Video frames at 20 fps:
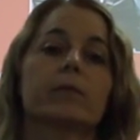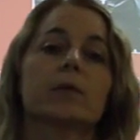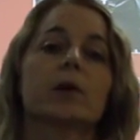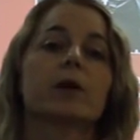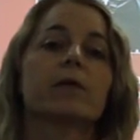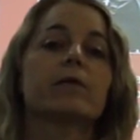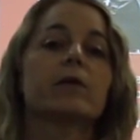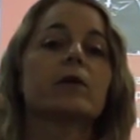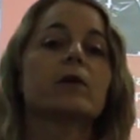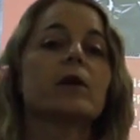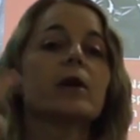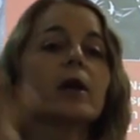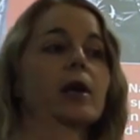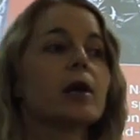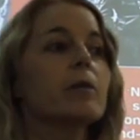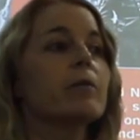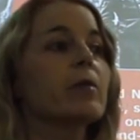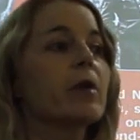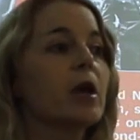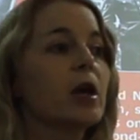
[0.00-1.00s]
given the
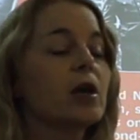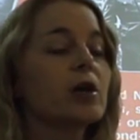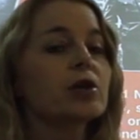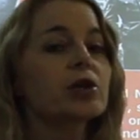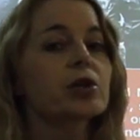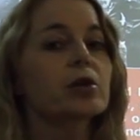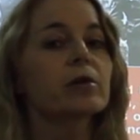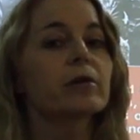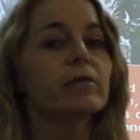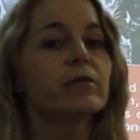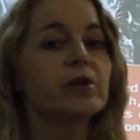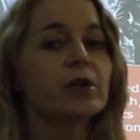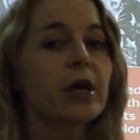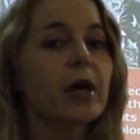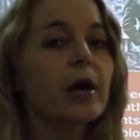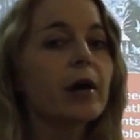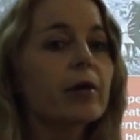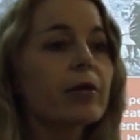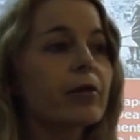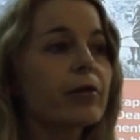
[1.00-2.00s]
name the Angel of
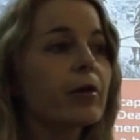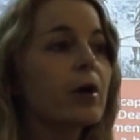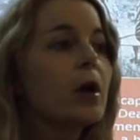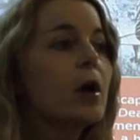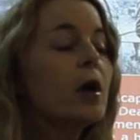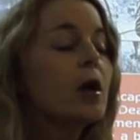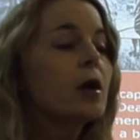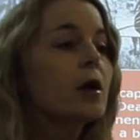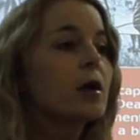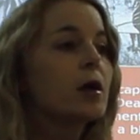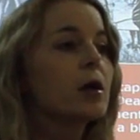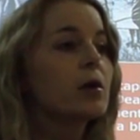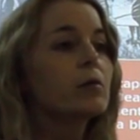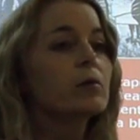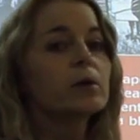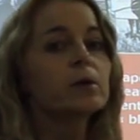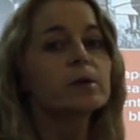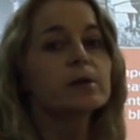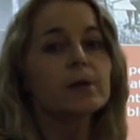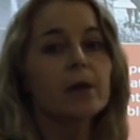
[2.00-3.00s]
Death. He
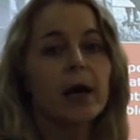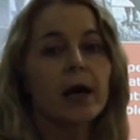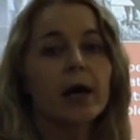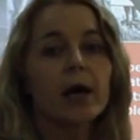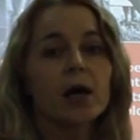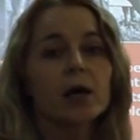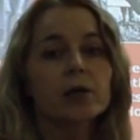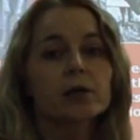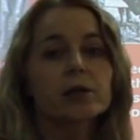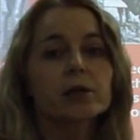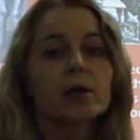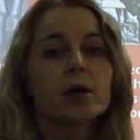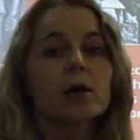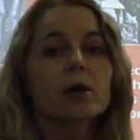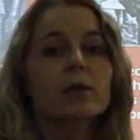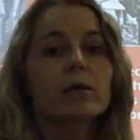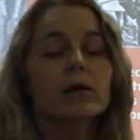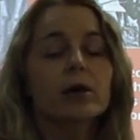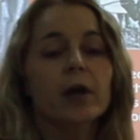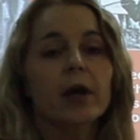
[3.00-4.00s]
was at
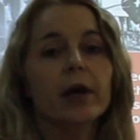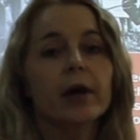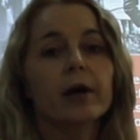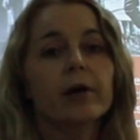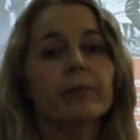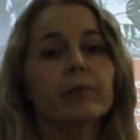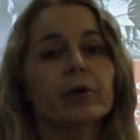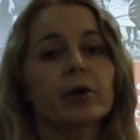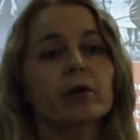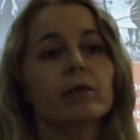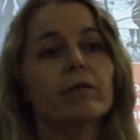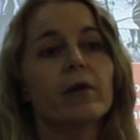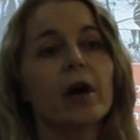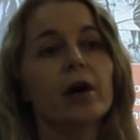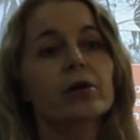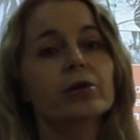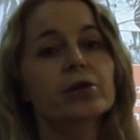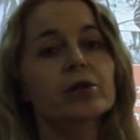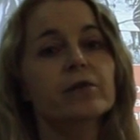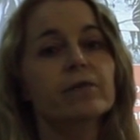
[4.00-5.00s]
the camp of
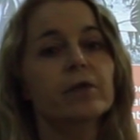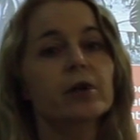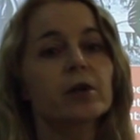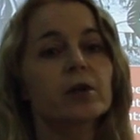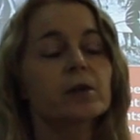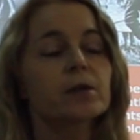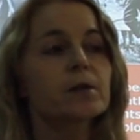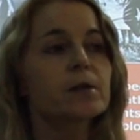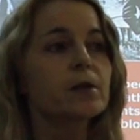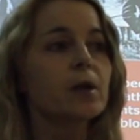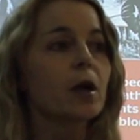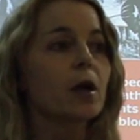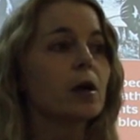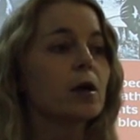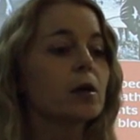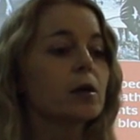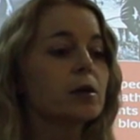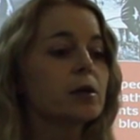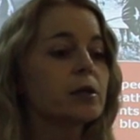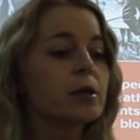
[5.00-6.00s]
Auschwitz,
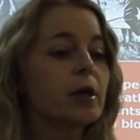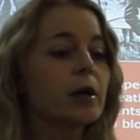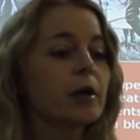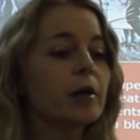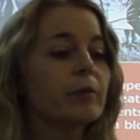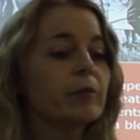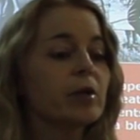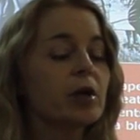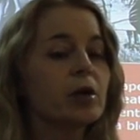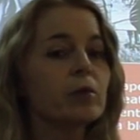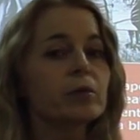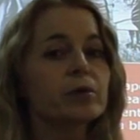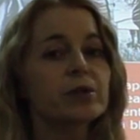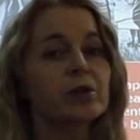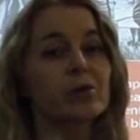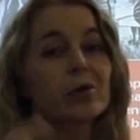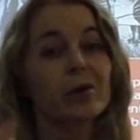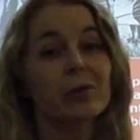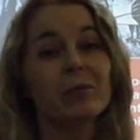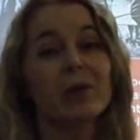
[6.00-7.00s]
and he was
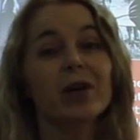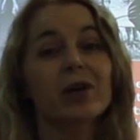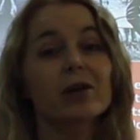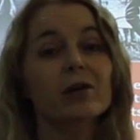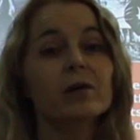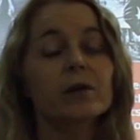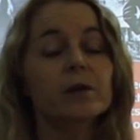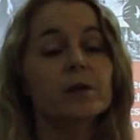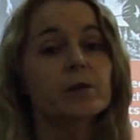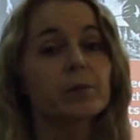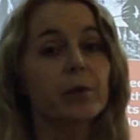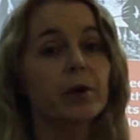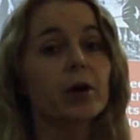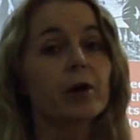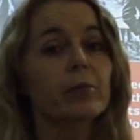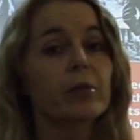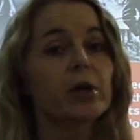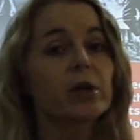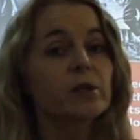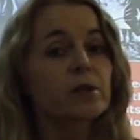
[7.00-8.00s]
doing medical
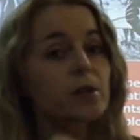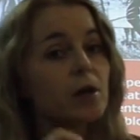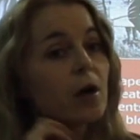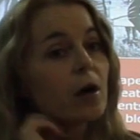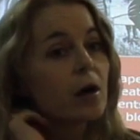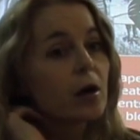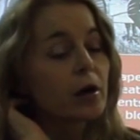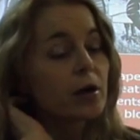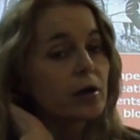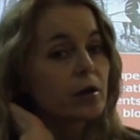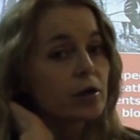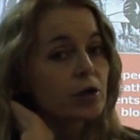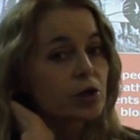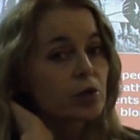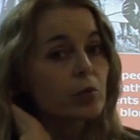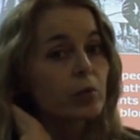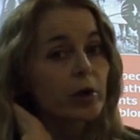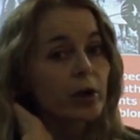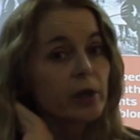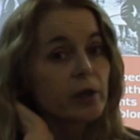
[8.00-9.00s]
experiments on
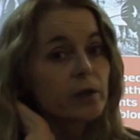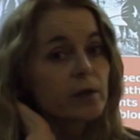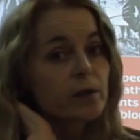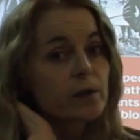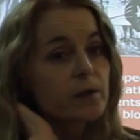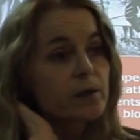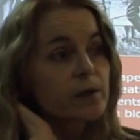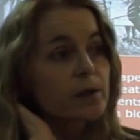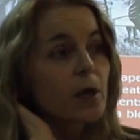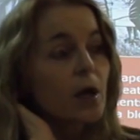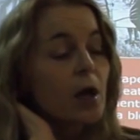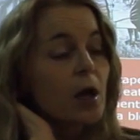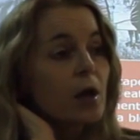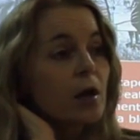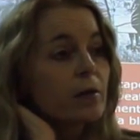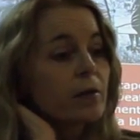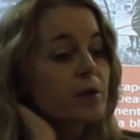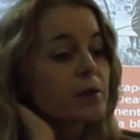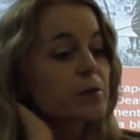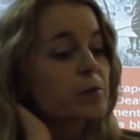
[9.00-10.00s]
twins.
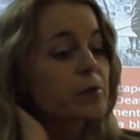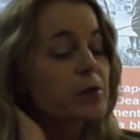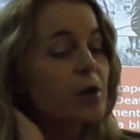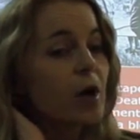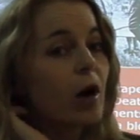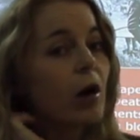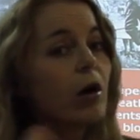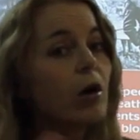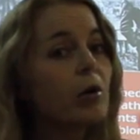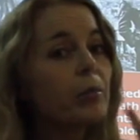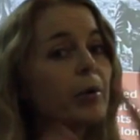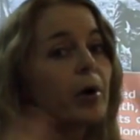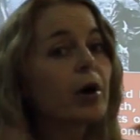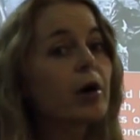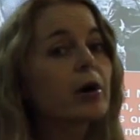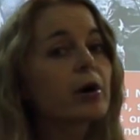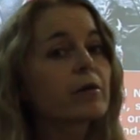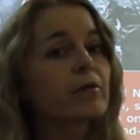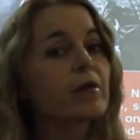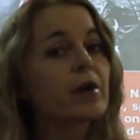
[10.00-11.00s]
This was all
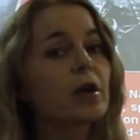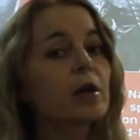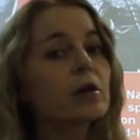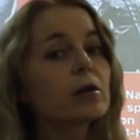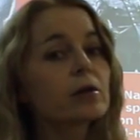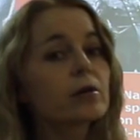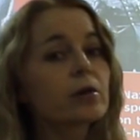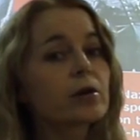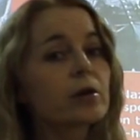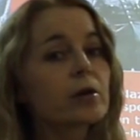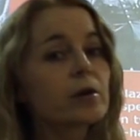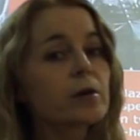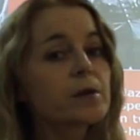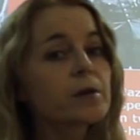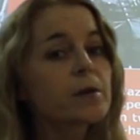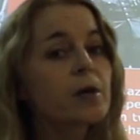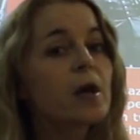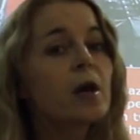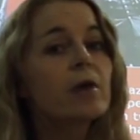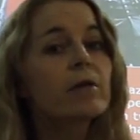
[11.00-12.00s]
part of
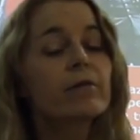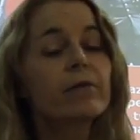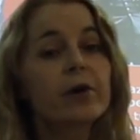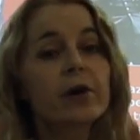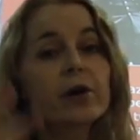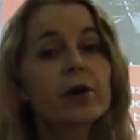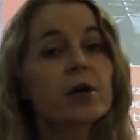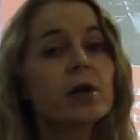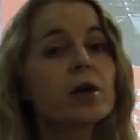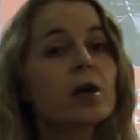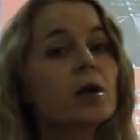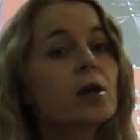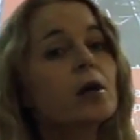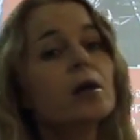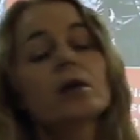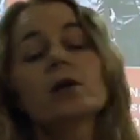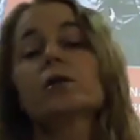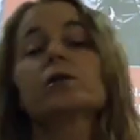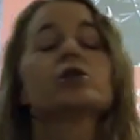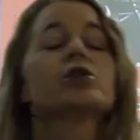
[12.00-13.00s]
Hitler's very
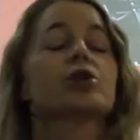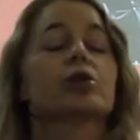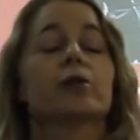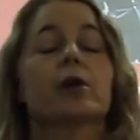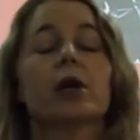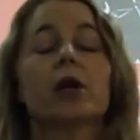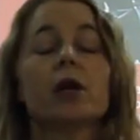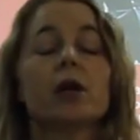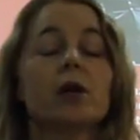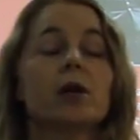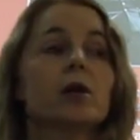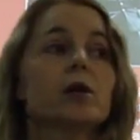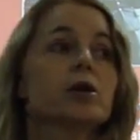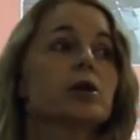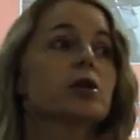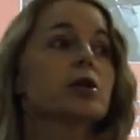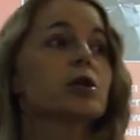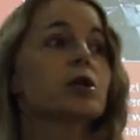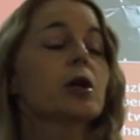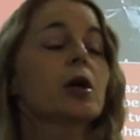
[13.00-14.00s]

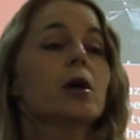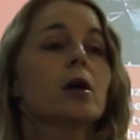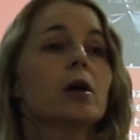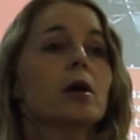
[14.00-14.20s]
strange